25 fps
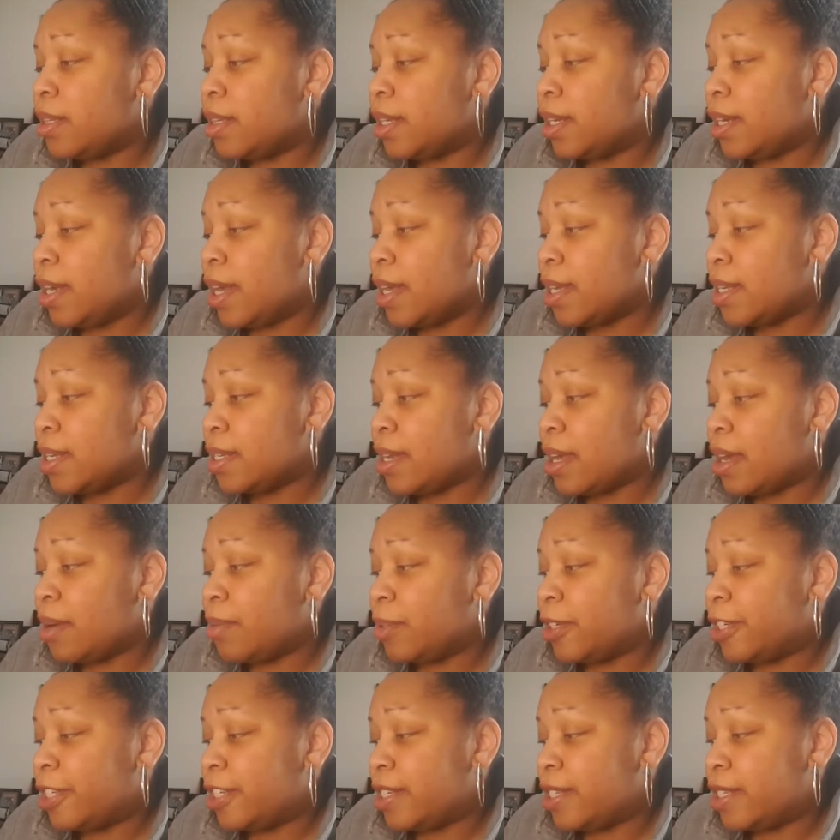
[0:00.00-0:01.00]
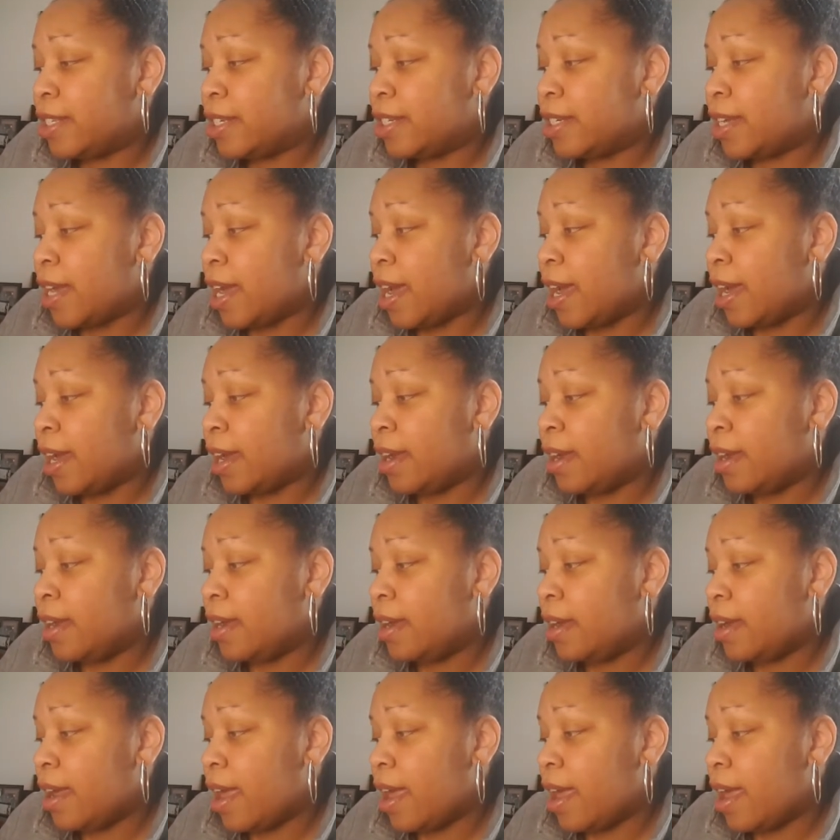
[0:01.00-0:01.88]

the next day, which is today,